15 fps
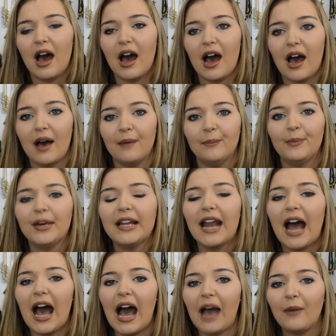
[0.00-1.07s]

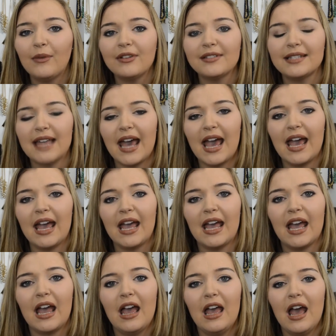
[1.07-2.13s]
But I will
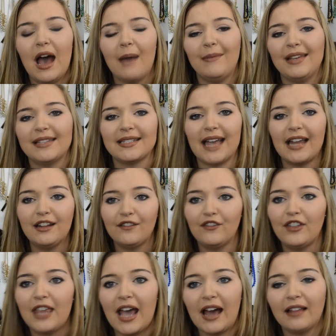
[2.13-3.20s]
say I'm excited
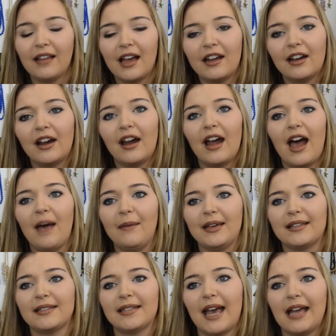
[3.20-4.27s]
for the eyeliner, I'm
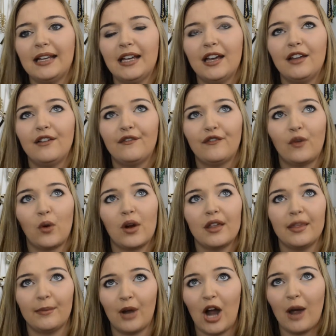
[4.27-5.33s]
excited for
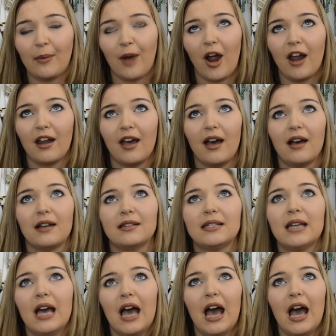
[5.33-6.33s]
the brow product,